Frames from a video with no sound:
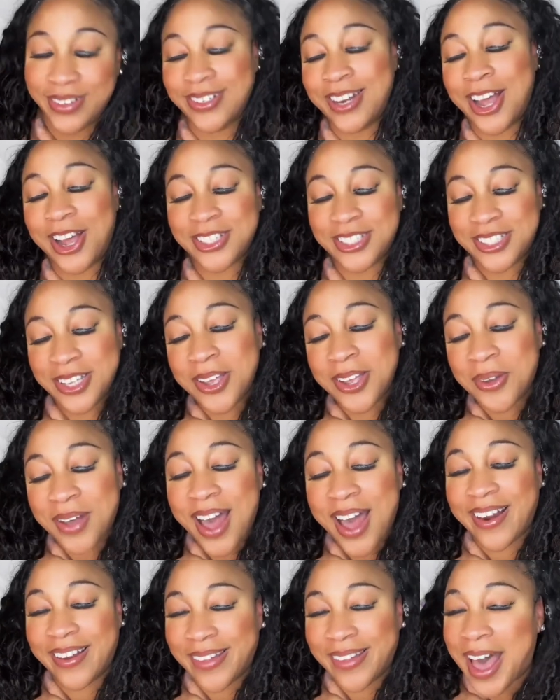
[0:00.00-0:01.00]
No, Daniel
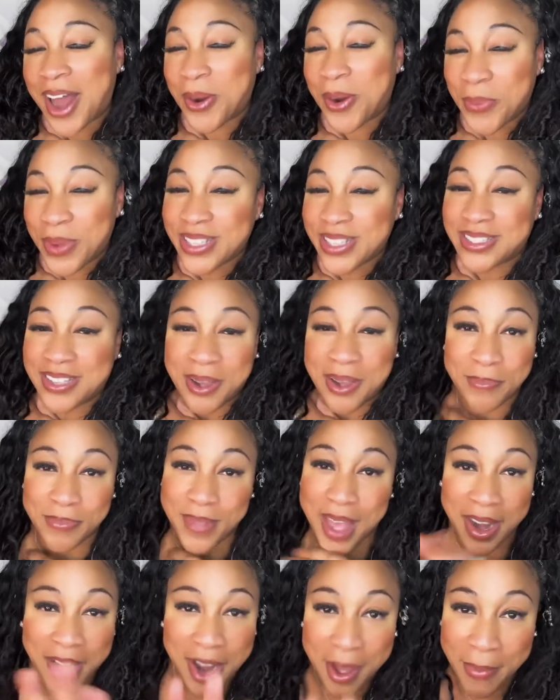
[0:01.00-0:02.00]
got a lot of wisdom.
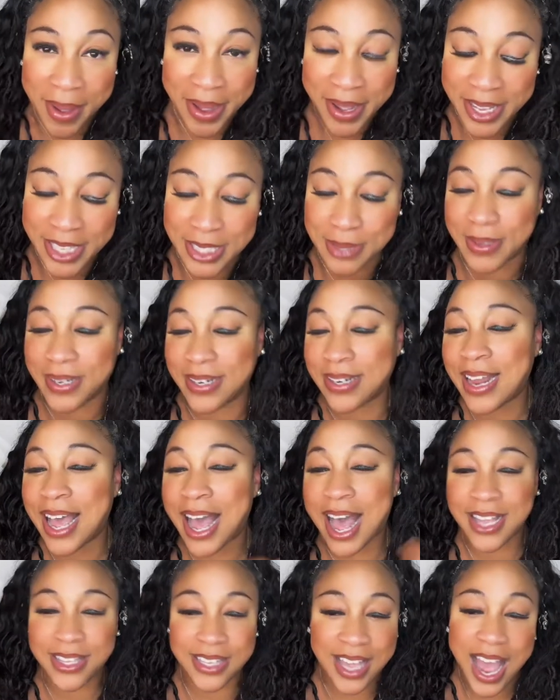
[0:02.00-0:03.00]
I love my husband.
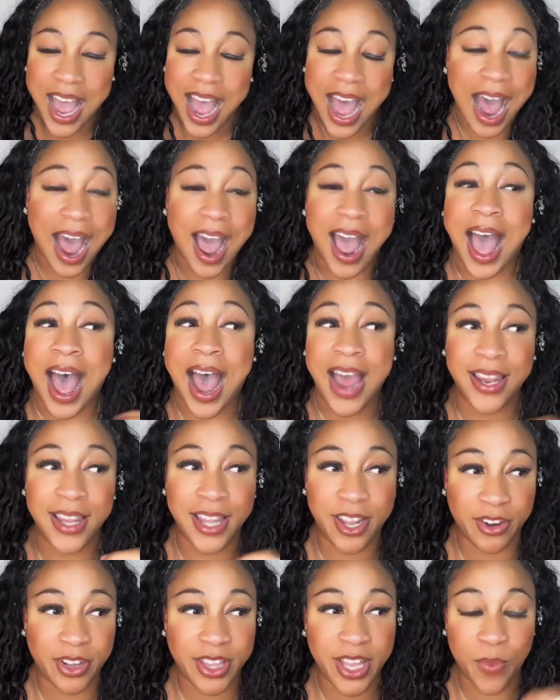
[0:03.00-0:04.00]
I
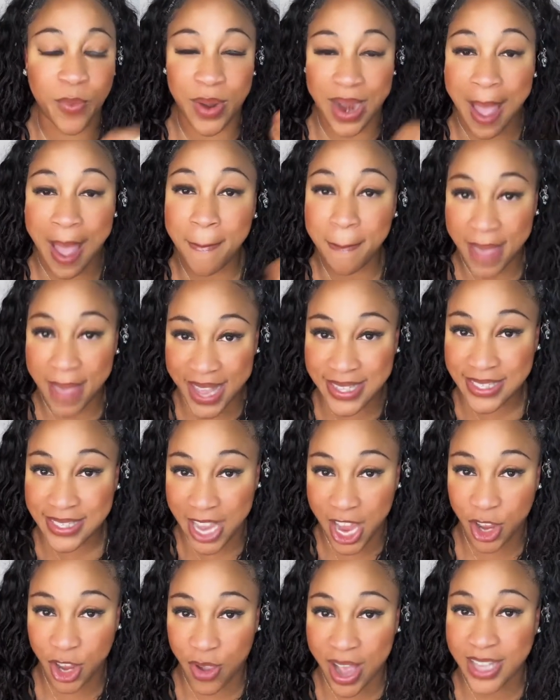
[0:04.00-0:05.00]
literally, when I met
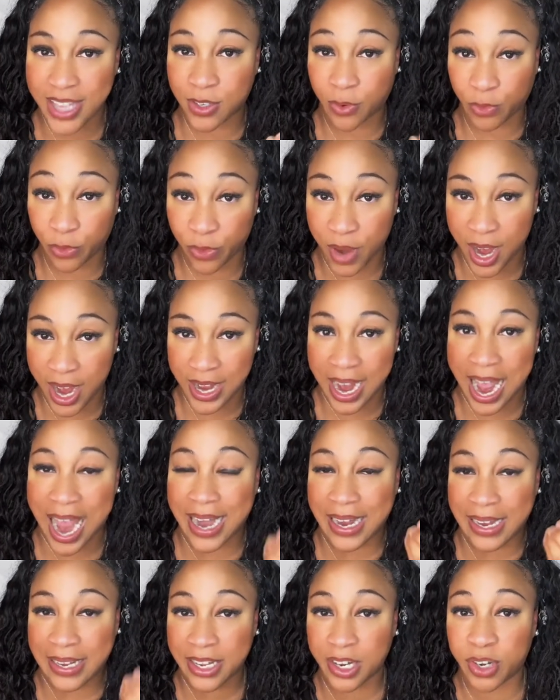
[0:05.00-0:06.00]
Daniel as a friend,
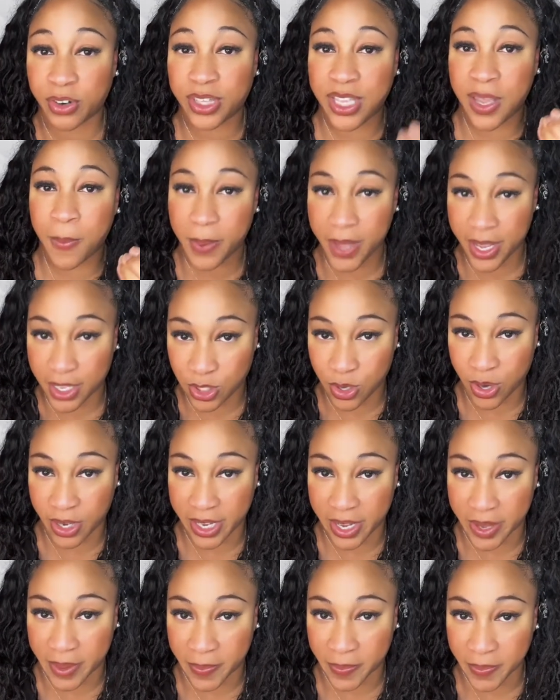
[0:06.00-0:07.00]
I literally picked on
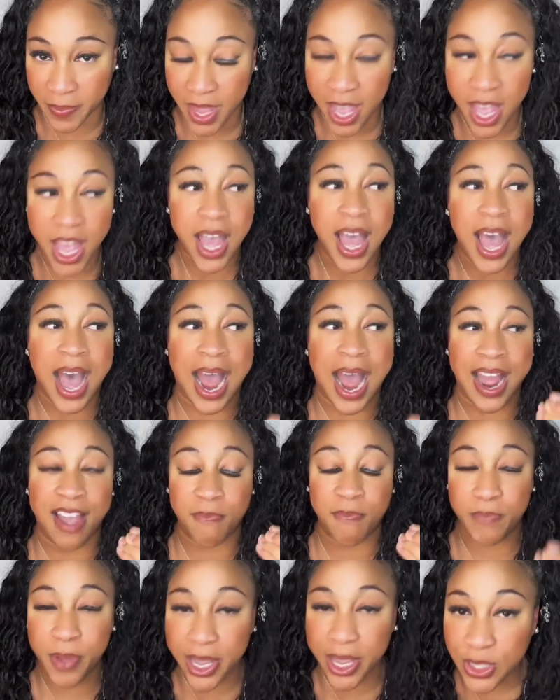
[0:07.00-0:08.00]
him. I
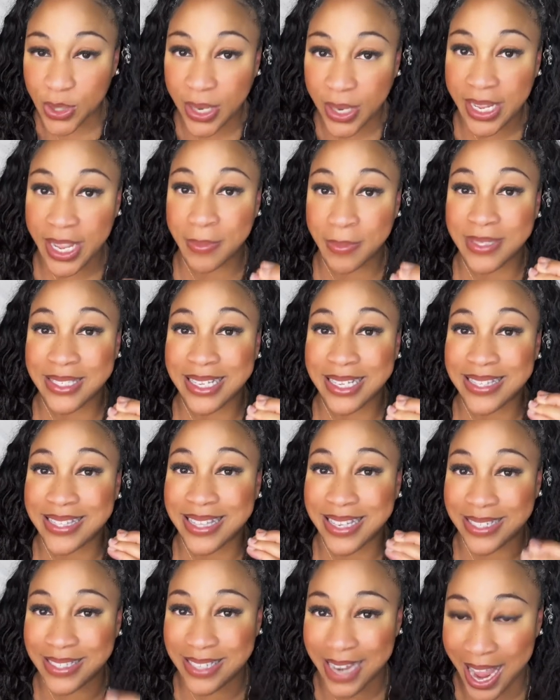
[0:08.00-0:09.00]
have picked on him since
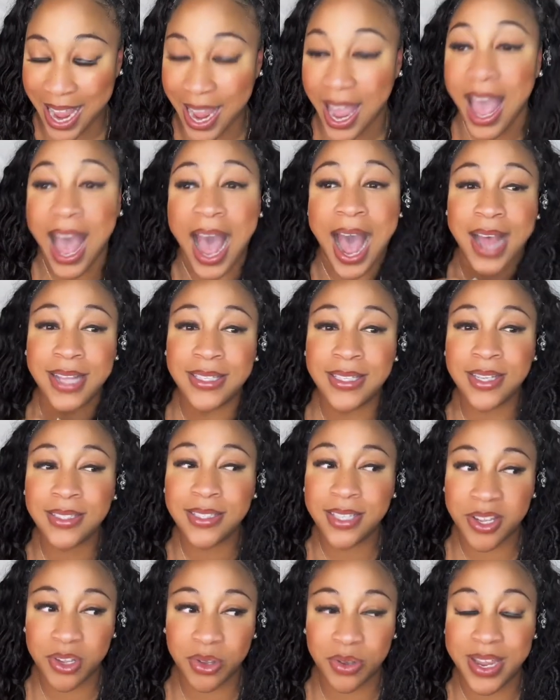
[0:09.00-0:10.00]
the day. I tell
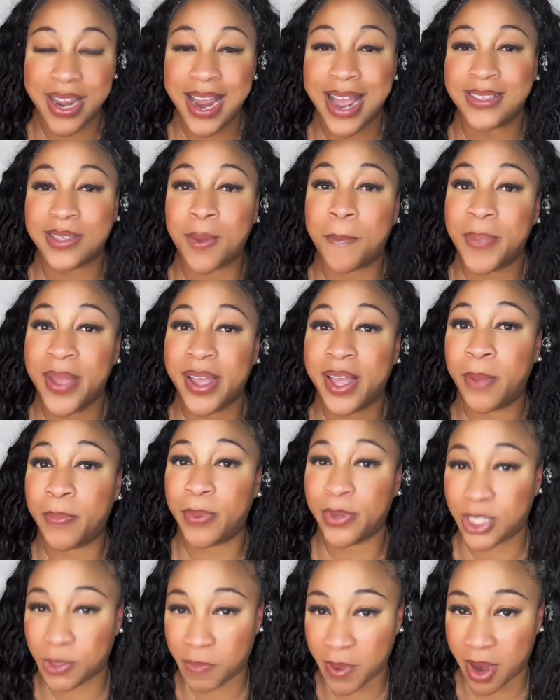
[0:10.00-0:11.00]
Daniel he has a
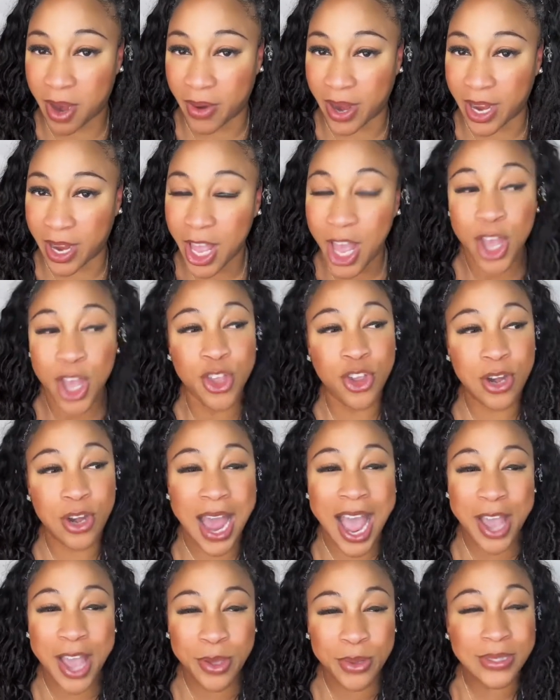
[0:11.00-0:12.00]
pickable spirit. You
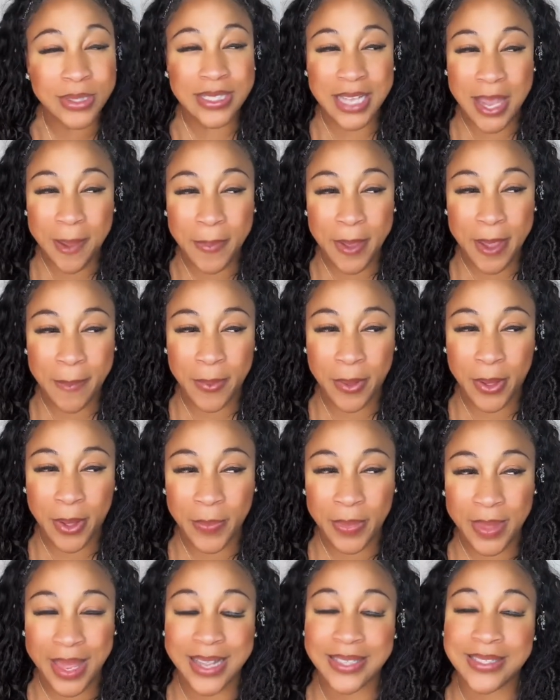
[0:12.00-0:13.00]
know how you see
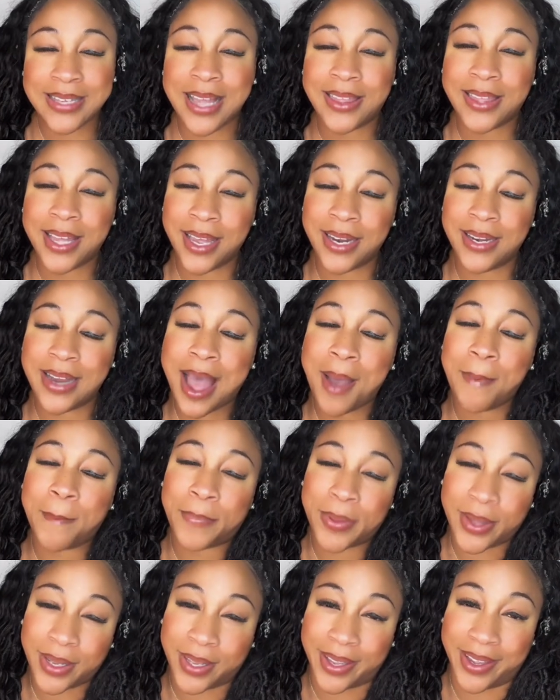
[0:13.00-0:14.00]
people, and it's
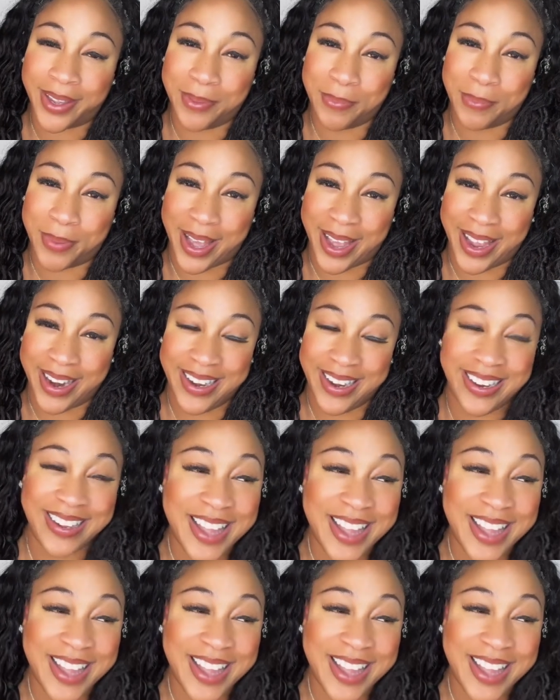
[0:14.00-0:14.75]
not bully, but